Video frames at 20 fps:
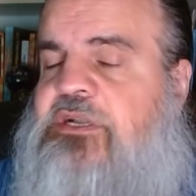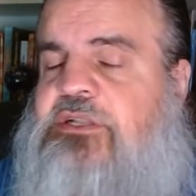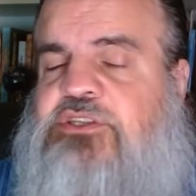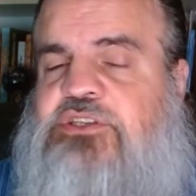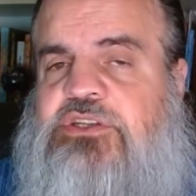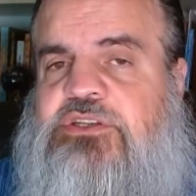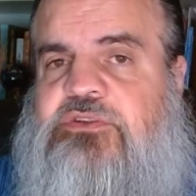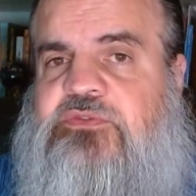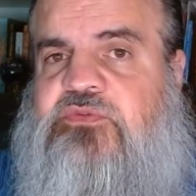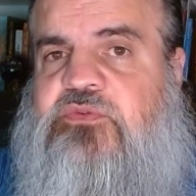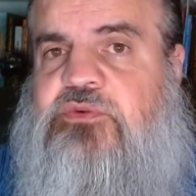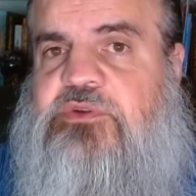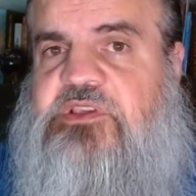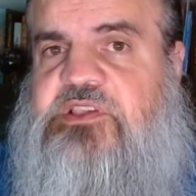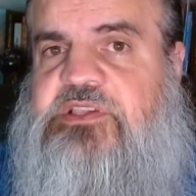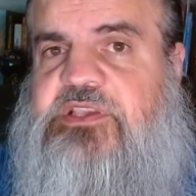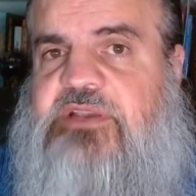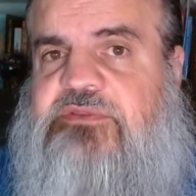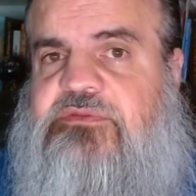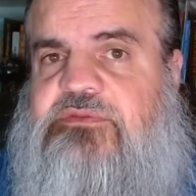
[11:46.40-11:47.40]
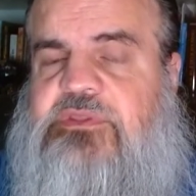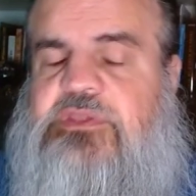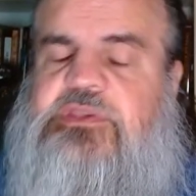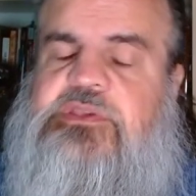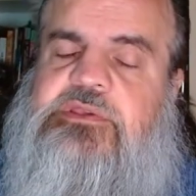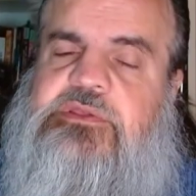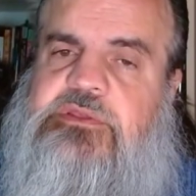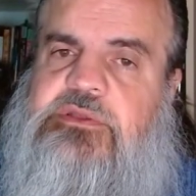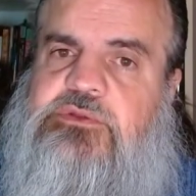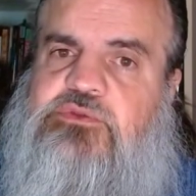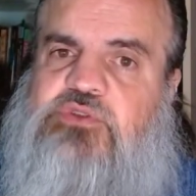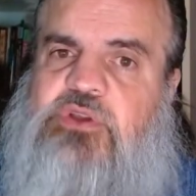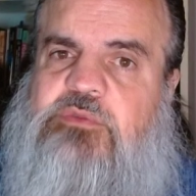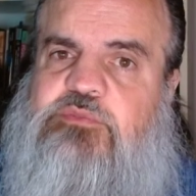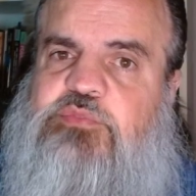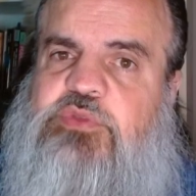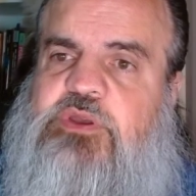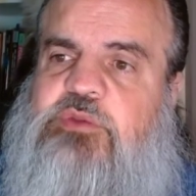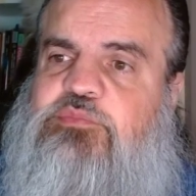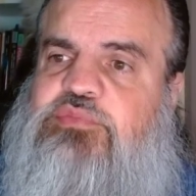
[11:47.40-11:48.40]
Agenda 47, this is the
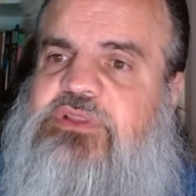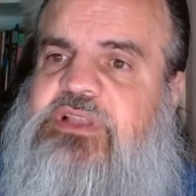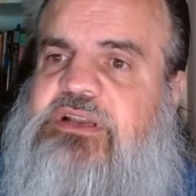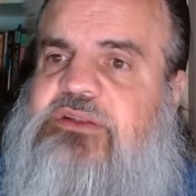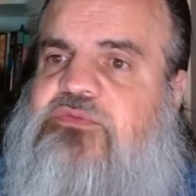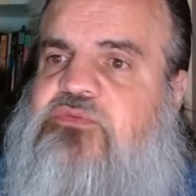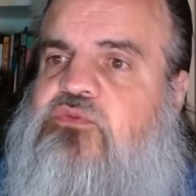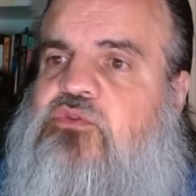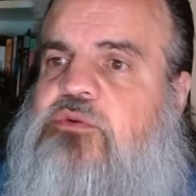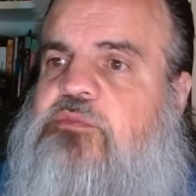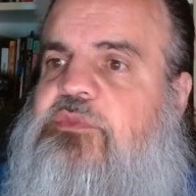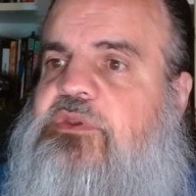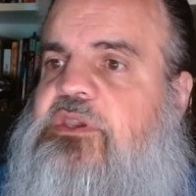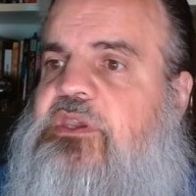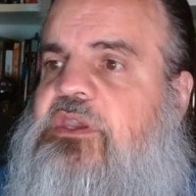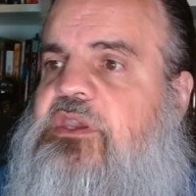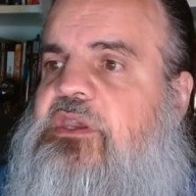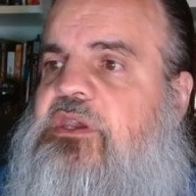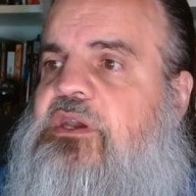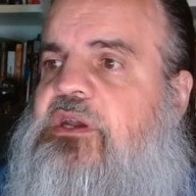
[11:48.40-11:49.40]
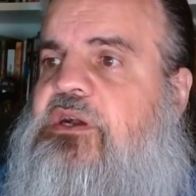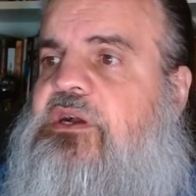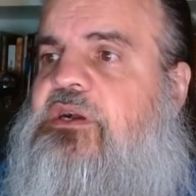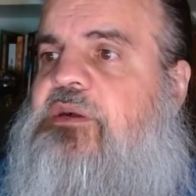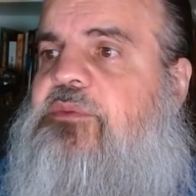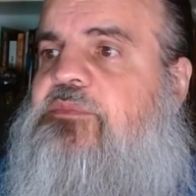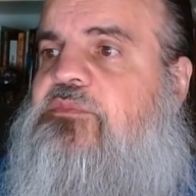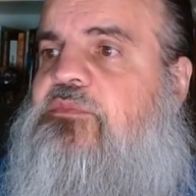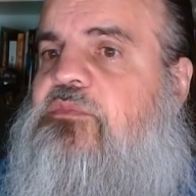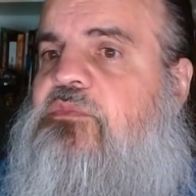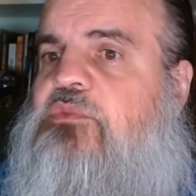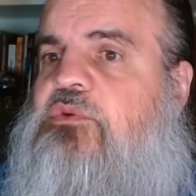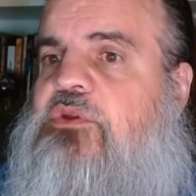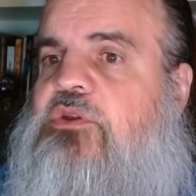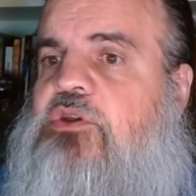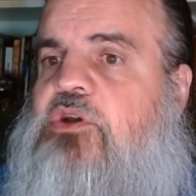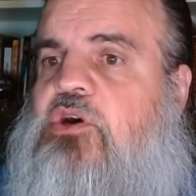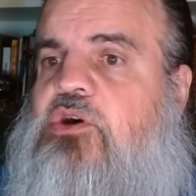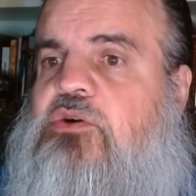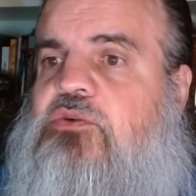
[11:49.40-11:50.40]
Trump uh, platform, um,
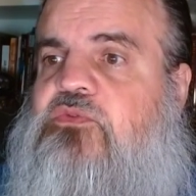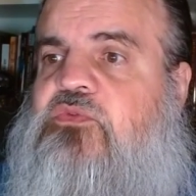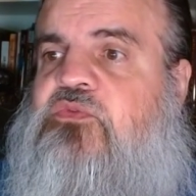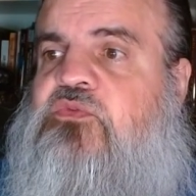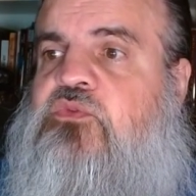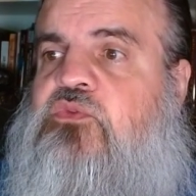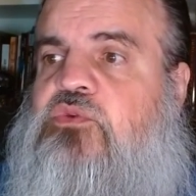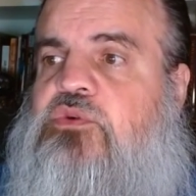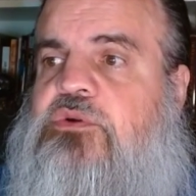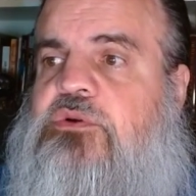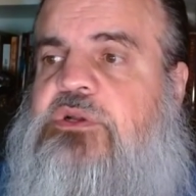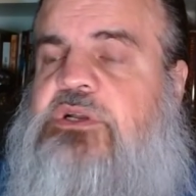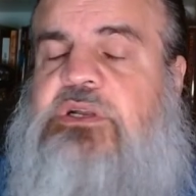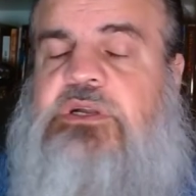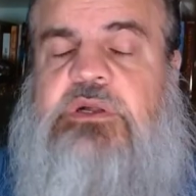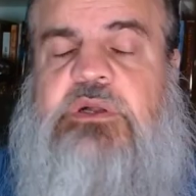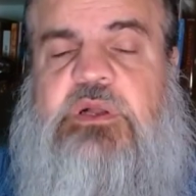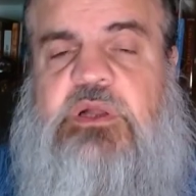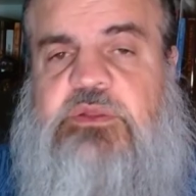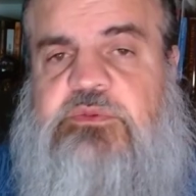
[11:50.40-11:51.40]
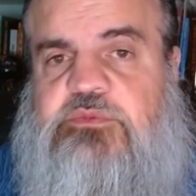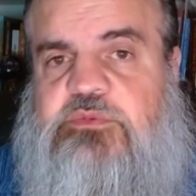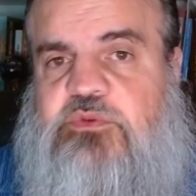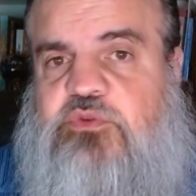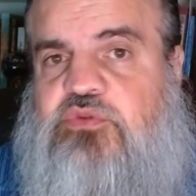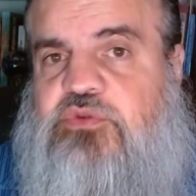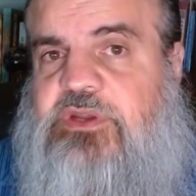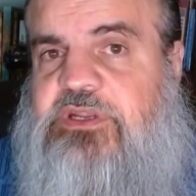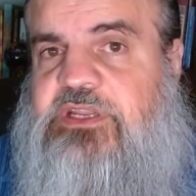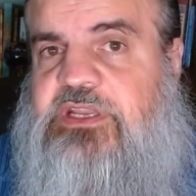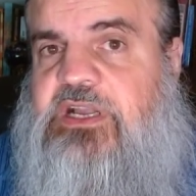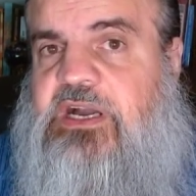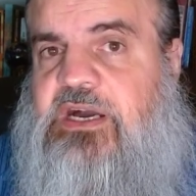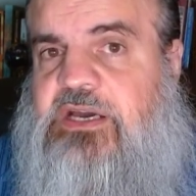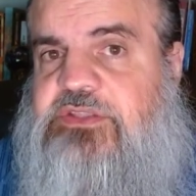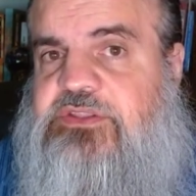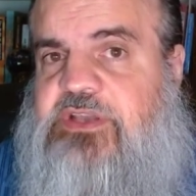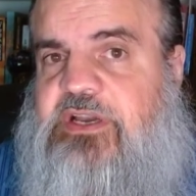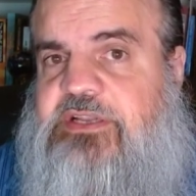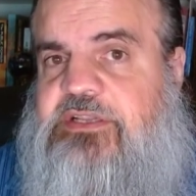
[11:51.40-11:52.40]
called for uh, creating
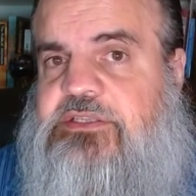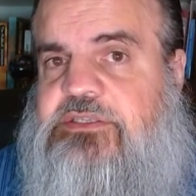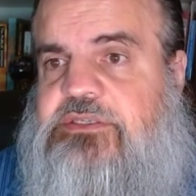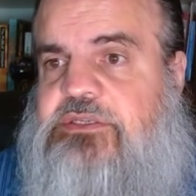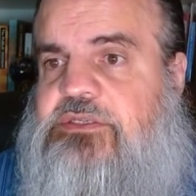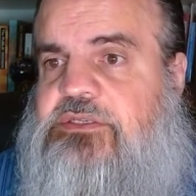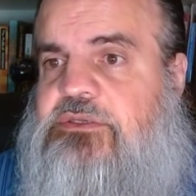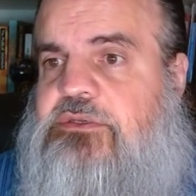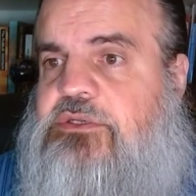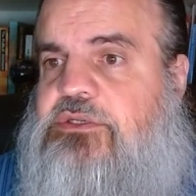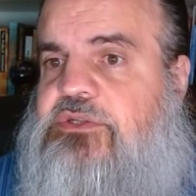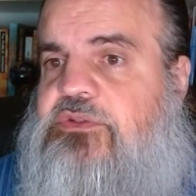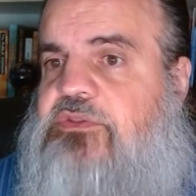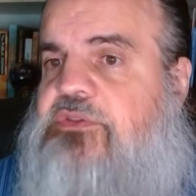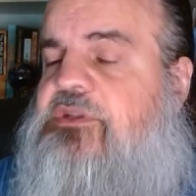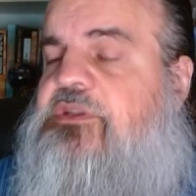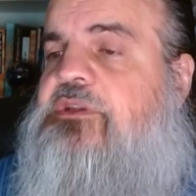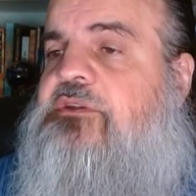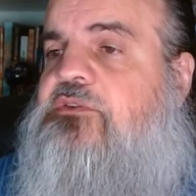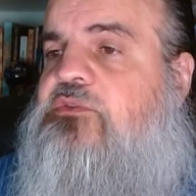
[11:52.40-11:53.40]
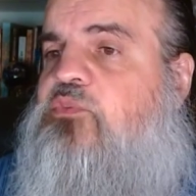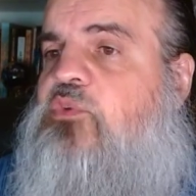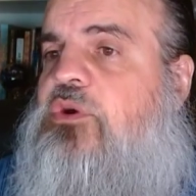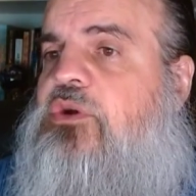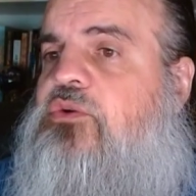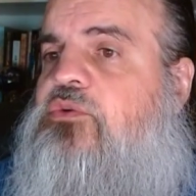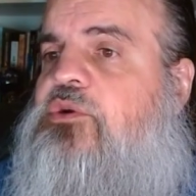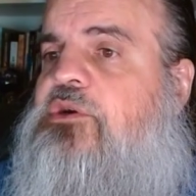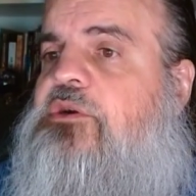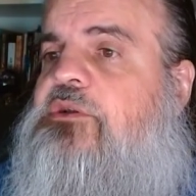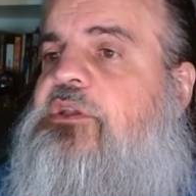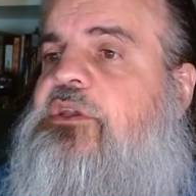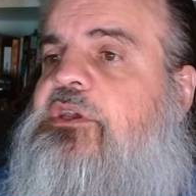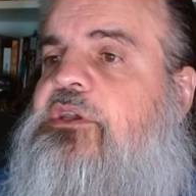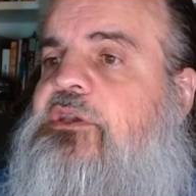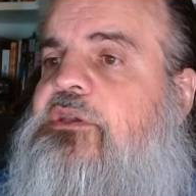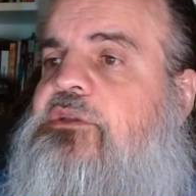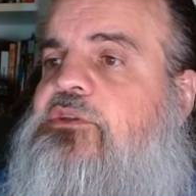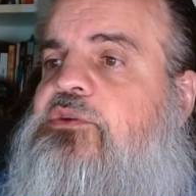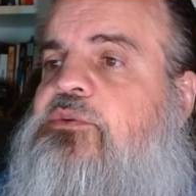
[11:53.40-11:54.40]
online institutions. And here's one quote
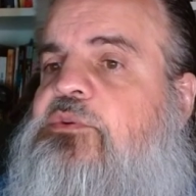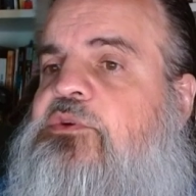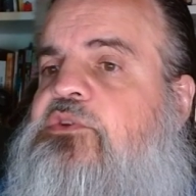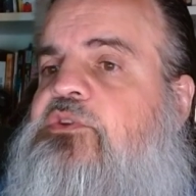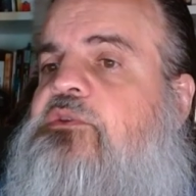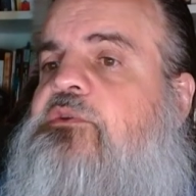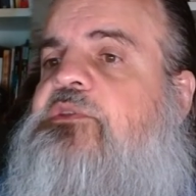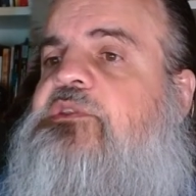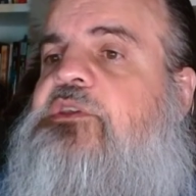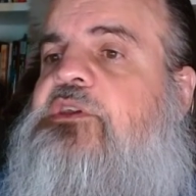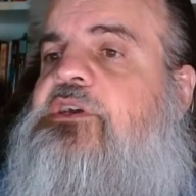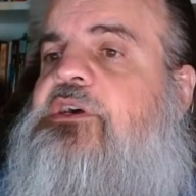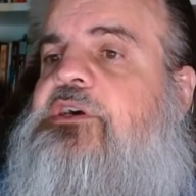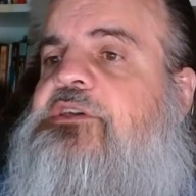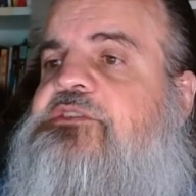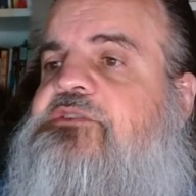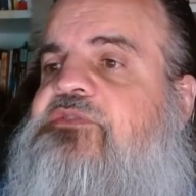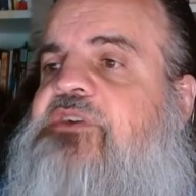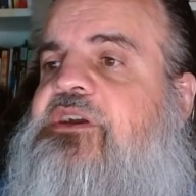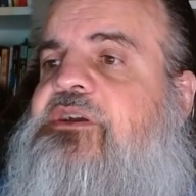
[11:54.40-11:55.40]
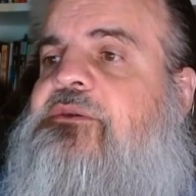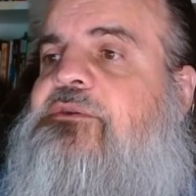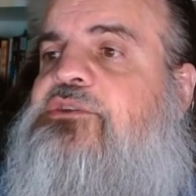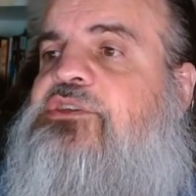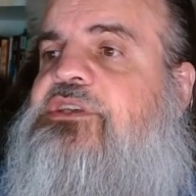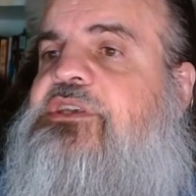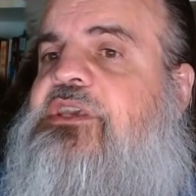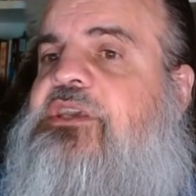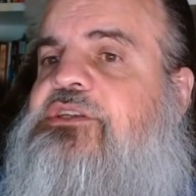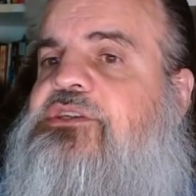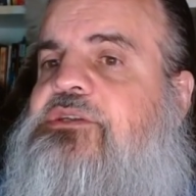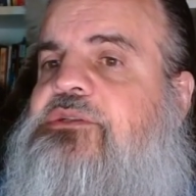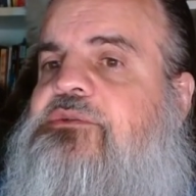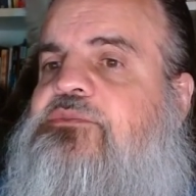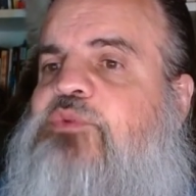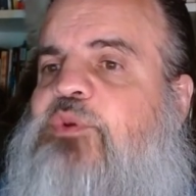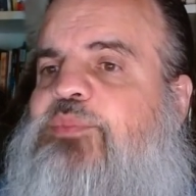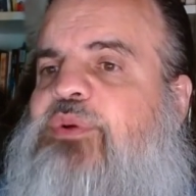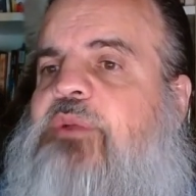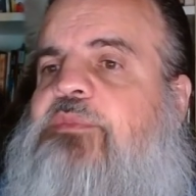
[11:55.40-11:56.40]
to reduce the cost of higher
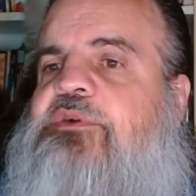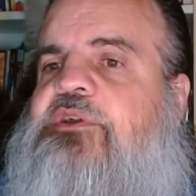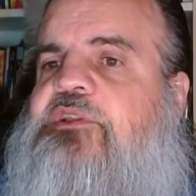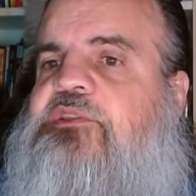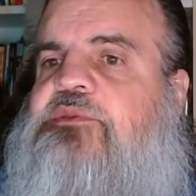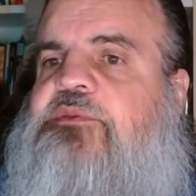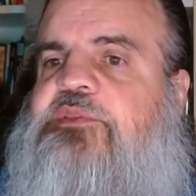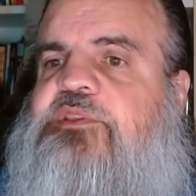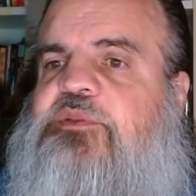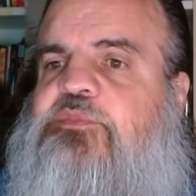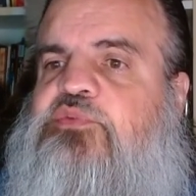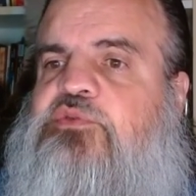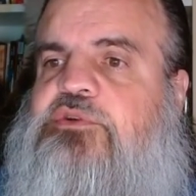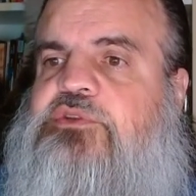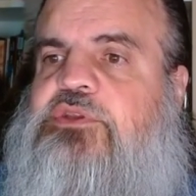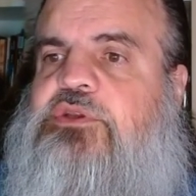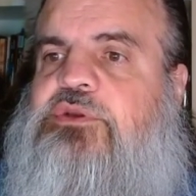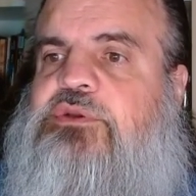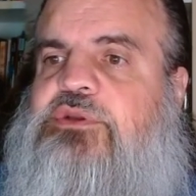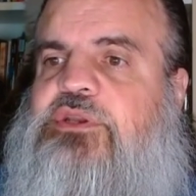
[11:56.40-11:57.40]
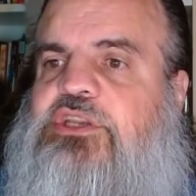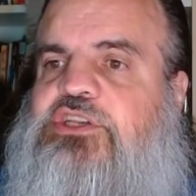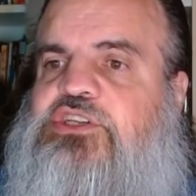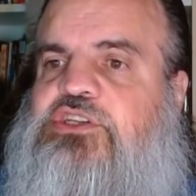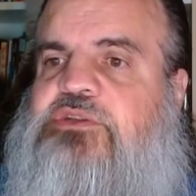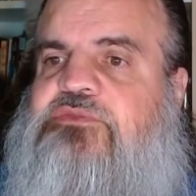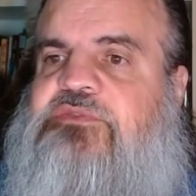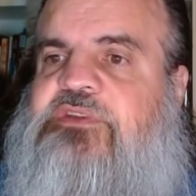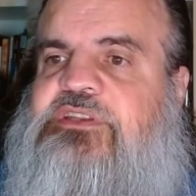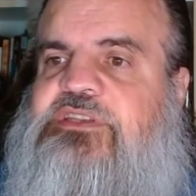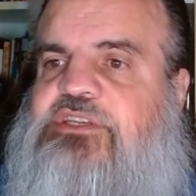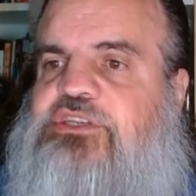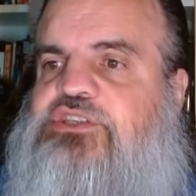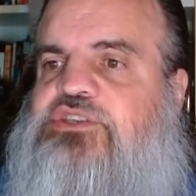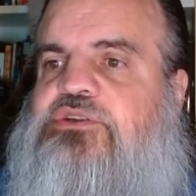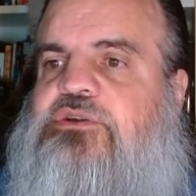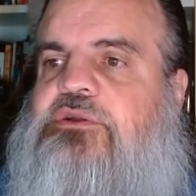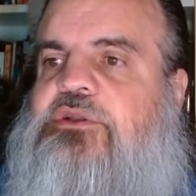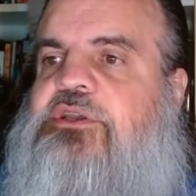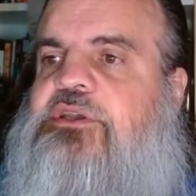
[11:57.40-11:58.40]
education, Republicans will support the creation of
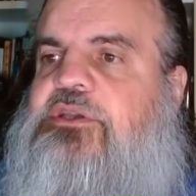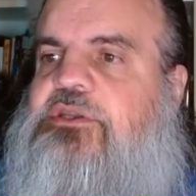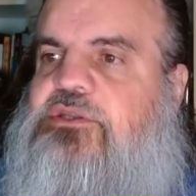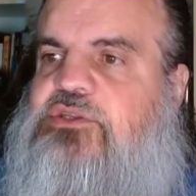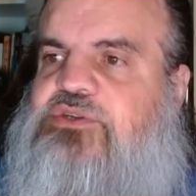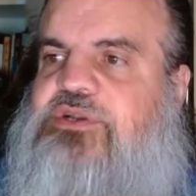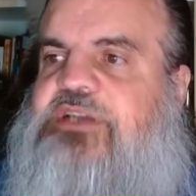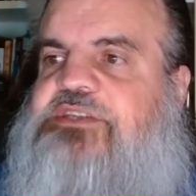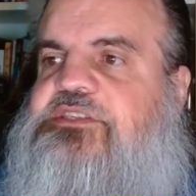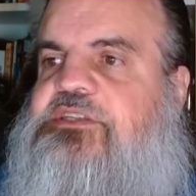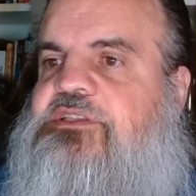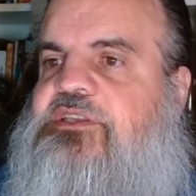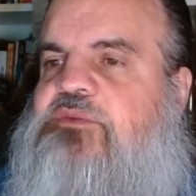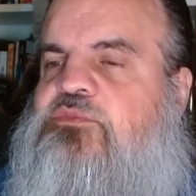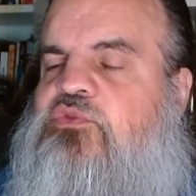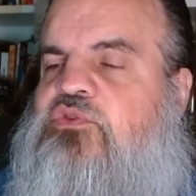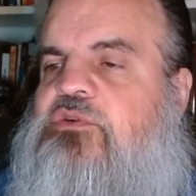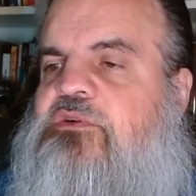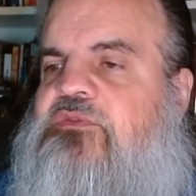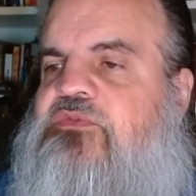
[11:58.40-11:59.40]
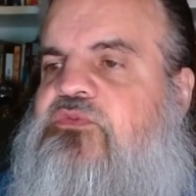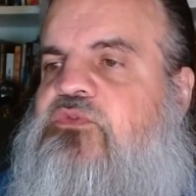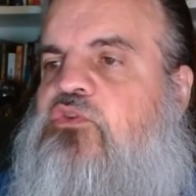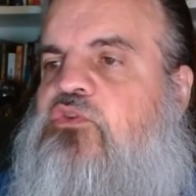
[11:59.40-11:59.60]
additional, drastically more